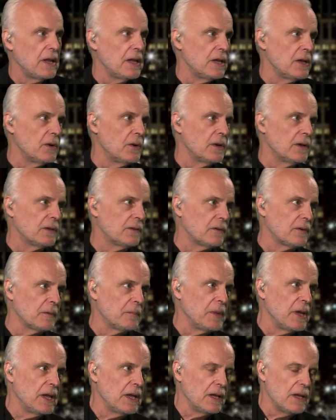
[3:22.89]
units are
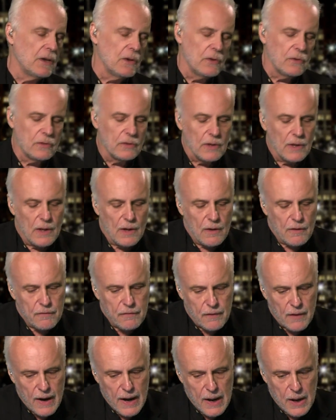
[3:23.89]
being used
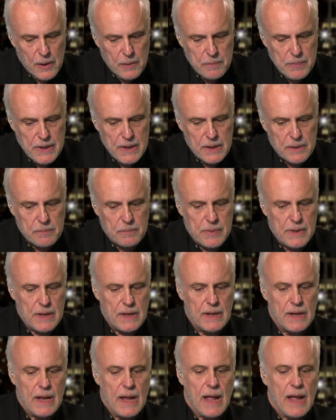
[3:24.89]
for
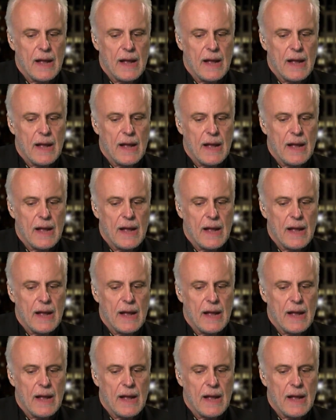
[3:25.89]
Airbnb.